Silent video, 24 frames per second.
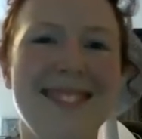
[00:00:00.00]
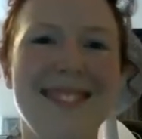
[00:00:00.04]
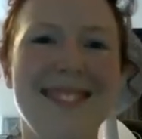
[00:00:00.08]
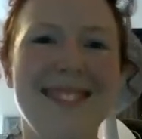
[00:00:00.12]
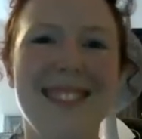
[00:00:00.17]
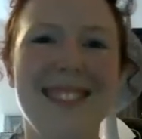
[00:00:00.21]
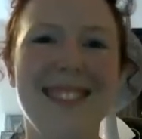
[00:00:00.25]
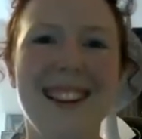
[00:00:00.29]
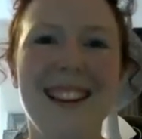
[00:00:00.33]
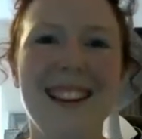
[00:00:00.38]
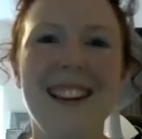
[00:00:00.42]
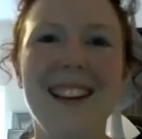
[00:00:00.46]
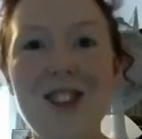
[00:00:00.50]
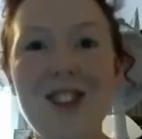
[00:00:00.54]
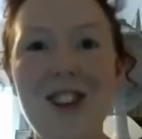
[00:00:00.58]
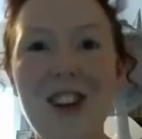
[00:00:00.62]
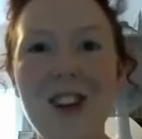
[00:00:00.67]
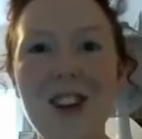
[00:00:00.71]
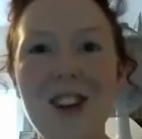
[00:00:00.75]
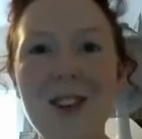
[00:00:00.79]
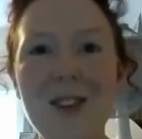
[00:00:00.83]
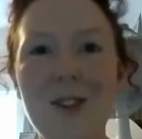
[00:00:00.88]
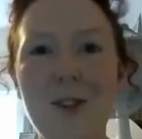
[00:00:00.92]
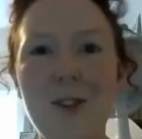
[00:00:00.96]
Stay
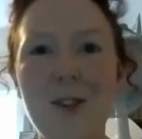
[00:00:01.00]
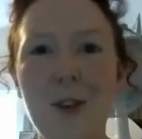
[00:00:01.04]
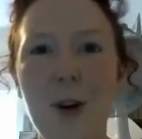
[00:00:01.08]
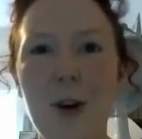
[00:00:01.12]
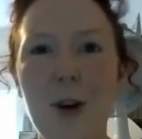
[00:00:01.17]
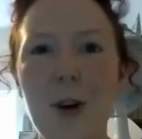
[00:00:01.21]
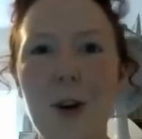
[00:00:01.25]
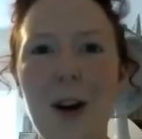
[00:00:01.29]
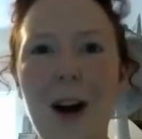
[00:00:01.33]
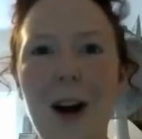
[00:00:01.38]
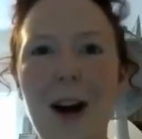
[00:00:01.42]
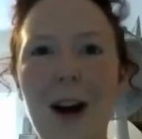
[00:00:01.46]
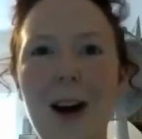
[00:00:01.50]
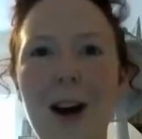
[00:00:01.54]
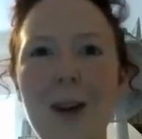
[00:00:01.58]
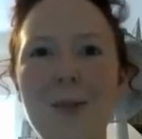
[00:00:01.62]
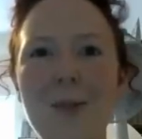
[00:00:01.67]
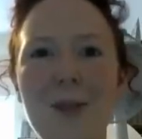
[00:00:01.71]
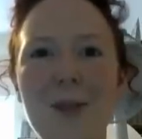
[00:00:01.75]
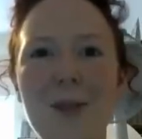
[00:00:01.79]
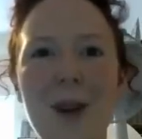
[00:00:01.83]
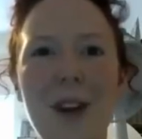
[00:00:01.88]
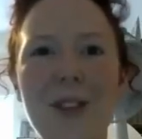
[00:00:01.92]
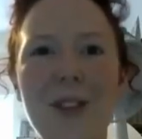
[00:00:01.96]
tuned for
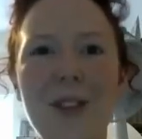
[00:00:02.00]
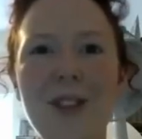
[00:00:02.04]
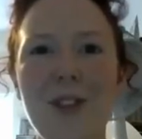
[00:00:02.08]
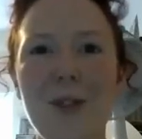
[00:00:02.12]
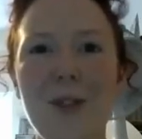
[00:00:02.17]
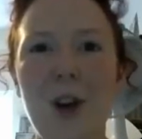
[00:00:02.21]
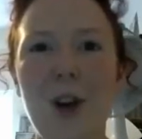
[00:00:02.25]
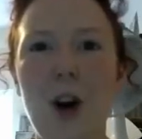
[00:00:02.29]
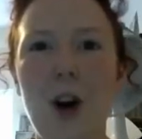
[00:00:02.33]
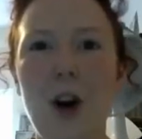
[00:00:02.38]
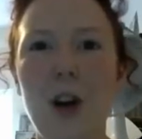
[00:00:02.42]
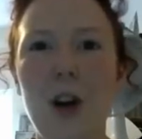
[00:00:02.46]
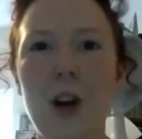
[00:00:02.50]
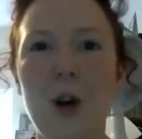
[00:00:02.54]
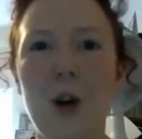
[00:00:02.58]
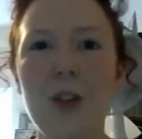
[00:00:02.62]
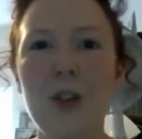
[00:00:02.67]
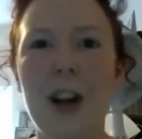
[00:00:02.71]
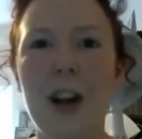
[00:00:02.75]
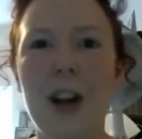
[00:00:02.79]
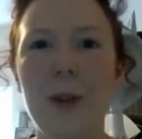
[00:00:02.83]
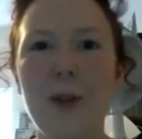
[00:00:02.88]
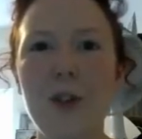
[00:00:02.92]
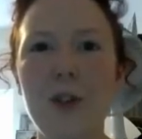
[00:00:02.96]
the rest of our
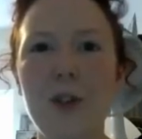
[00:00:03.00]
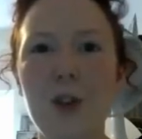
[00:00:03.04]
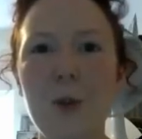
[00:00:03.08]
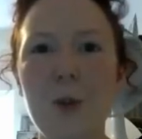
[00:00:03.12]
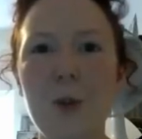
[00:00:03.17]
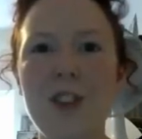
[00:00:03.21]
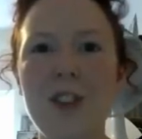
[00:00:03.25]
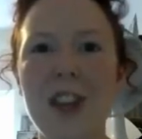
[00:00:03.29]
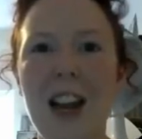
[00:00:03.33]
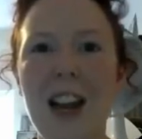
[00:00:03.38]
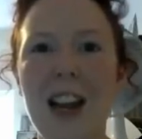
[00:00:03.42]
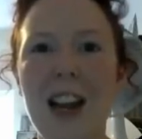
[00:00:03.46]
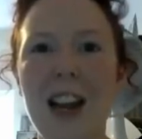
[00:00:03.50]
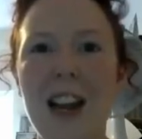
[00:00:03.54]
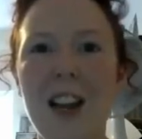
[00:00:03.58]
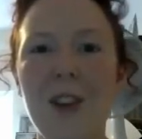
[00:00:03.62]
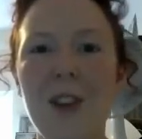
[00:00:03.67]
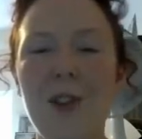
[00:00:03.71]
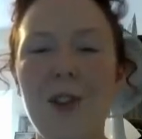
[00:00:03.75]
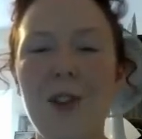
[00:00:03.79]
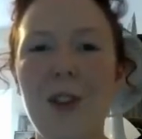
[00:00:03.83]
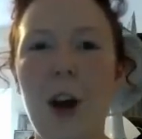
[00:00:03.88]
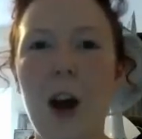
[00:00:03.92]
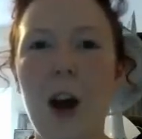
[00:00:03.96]
lockdown
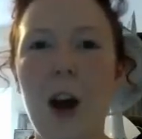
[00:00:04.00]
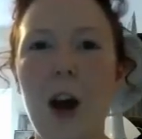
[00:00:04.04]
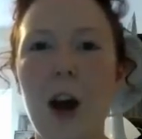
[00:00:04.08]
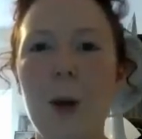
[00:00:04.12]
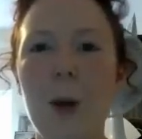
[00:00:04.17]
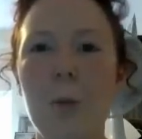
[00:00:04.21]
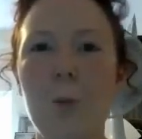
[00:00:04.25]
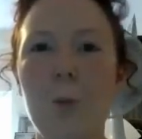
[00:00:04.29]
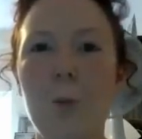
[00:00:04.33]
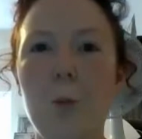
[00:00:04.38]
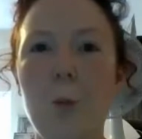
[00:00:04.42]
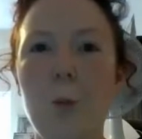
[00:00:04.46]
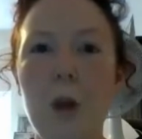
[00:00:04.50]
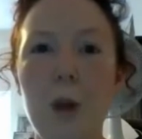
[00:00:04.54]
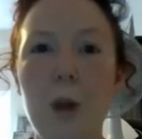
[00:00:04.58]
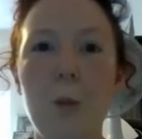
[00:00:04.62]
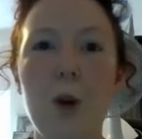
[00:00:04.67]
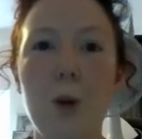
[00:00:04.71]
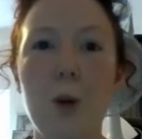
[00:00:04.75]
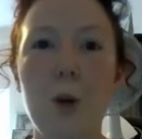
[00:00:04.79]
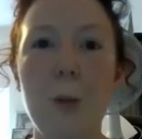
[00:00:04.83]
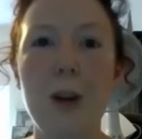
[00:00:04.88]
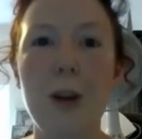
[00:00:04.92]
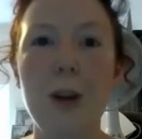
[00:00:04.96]
storytellings. We
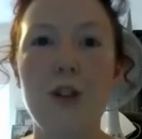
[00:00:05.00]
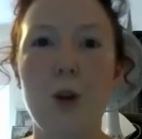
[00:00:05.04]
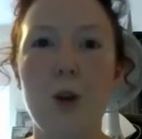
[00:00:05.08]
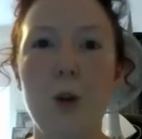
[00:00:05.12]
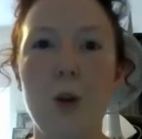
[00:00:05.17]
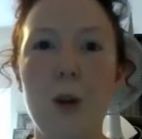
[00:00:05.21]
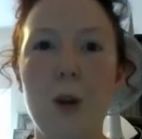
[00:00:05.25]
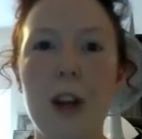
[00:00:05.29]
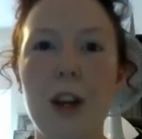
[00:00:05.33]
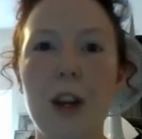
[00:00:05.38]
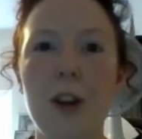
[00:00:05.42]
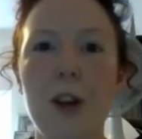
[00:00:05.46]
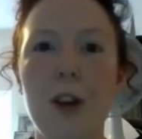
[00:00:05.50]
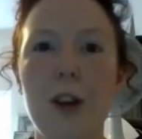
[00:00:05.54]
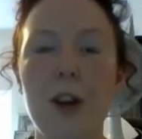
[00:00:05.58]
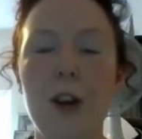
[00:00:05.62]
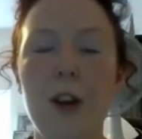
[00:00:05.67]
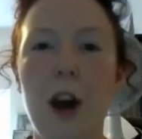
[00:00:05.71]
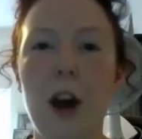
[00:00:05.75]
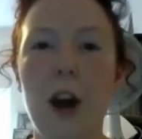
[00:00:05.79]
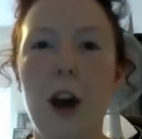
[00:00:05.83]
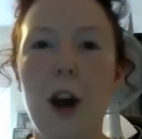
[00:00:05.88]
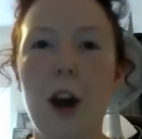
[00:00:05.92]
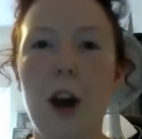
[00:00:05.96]
will be drawing
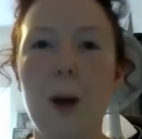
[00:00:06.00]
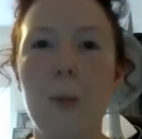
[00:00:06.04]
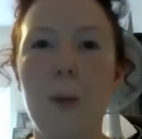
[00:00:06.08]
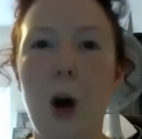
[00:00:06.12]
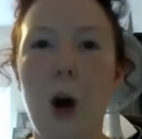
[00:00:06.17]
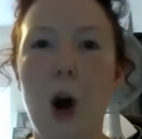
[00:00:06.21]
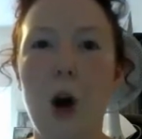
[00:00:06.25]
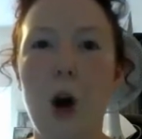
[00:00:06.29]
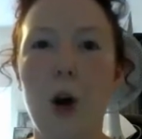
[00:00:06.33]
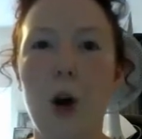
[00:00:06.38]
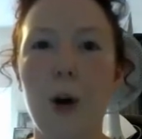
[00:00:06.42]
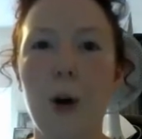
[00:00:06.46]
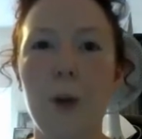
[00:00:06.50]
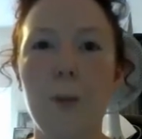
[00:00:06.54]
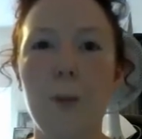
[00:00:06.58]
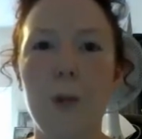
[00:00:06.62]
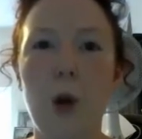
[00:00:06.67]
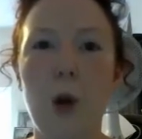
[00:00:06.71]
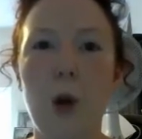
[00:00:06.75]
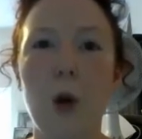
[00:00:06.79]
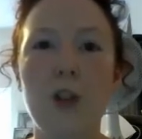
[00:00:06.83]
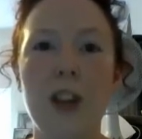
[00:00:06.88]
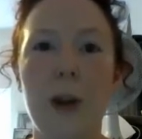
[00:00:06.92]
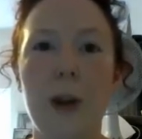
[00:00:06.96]
our
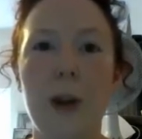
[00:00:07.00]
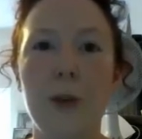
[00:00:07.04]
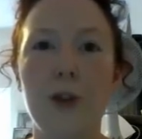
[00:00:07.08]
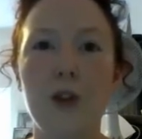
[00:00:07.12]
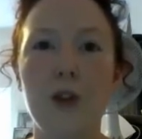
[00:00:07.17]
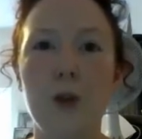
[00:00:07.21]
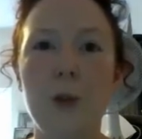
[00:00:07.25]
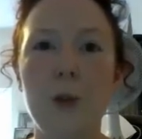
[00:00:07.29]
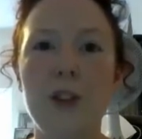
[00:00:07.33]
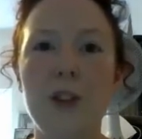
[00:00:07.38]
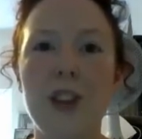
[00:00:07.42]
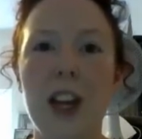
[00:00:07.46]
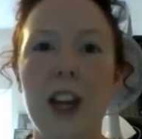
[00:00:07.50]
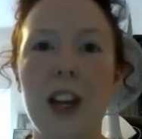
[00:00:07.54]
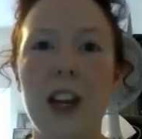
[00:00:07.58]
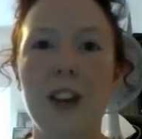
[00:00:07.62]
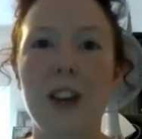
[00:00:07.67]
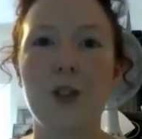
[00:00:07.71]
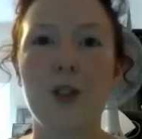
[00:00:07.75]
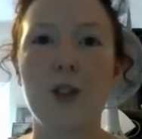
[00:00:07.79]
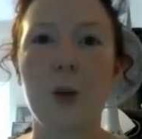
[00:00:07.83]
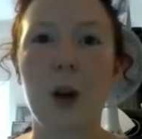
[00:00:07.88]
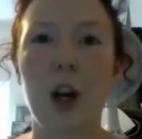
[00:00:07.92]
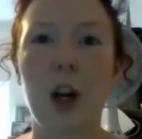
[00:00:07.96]
lockdown
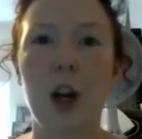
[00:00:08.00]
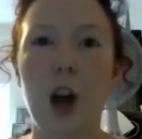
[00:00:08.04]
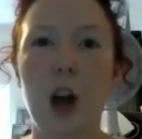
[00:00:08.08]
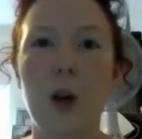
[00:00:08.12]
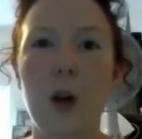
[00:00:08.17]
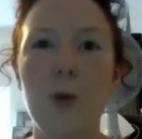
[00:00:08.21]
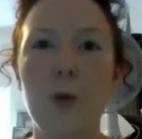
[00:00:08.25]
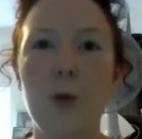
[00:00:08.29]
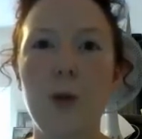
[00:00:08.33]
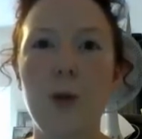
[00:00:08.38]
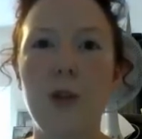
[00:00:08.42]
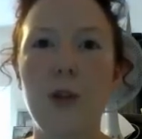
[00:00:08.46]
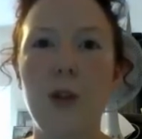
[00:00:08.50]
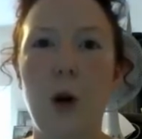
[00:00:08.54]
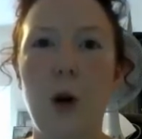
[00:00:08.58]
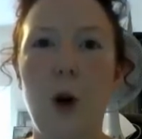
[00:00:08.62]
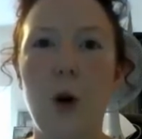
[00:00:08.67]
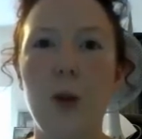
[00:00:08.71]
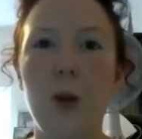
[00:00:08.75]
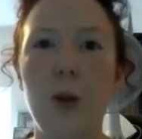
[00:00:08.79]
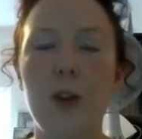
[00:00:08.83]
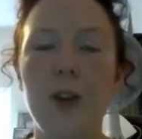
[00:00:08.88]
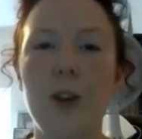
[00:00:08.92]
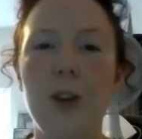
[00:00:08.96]
storytelling to a close
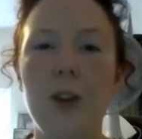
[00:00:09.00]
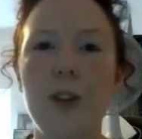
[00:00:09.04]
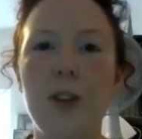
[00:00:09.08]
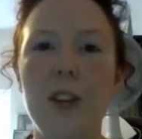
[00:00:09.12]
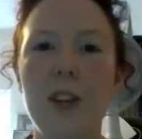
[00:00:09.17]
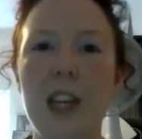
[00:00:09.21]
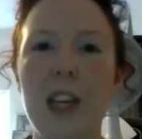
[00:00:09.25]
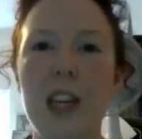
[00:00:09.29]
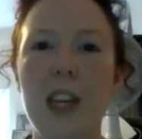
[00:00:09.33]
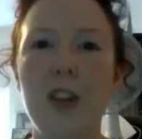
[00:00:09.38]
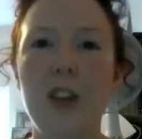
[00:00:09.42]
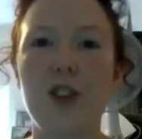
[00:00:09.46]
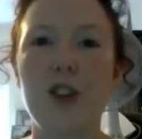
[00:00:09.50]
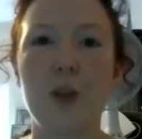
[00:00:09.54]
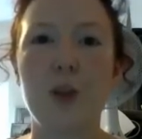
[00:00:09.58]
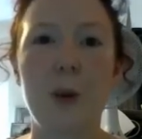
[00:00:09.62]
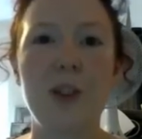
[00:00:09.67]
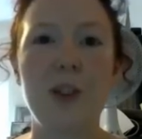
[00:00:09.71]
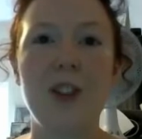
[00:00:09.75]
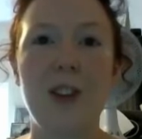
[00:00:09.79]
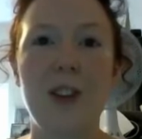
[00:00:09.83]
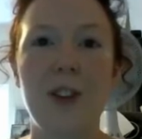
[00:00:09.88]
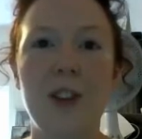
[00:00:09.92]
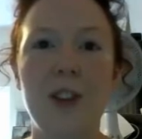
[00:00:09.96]
on the
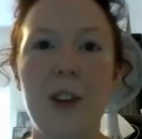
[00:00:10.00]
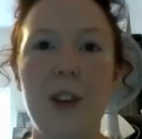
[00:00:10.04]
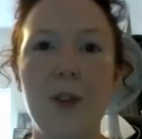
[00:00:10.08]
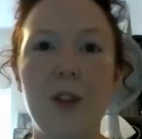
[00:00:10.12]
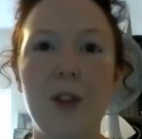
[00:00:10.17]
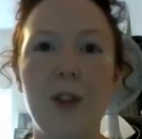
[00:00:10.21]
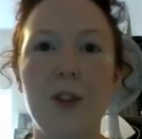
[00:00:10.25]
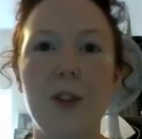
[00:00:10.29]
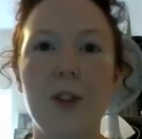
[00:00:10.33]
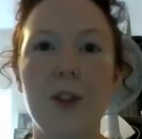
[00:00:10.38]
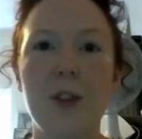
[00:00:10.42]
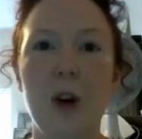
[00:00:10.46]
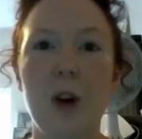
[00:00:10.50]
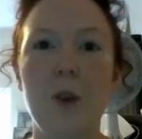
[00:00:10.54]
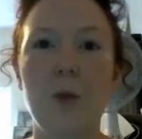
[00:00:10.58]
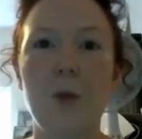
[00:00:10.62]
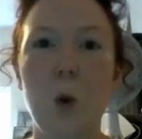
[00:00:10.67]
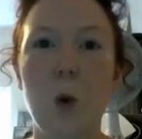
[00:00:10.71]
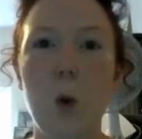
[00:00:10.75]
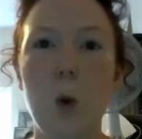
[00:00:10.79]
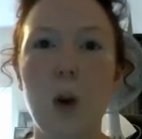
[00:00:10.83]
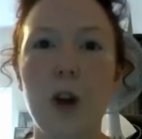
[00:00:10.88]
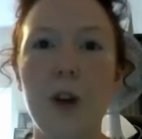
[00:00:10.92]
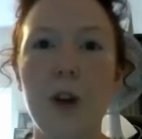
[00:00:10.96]
27th of
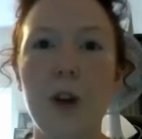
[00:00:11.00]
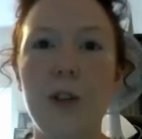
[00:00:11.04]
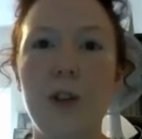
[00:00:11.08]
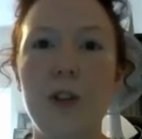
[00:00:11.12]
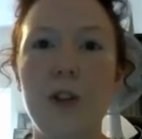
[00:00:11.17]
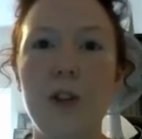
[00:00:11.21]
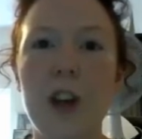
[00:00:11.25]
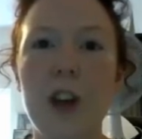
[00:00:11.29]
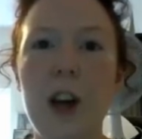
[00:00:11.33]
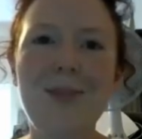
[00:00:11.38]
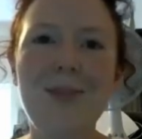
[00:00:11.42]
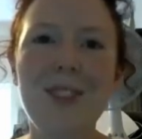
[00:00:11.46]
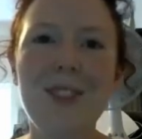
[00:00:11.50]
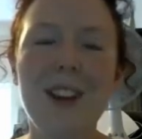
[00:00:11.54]
August.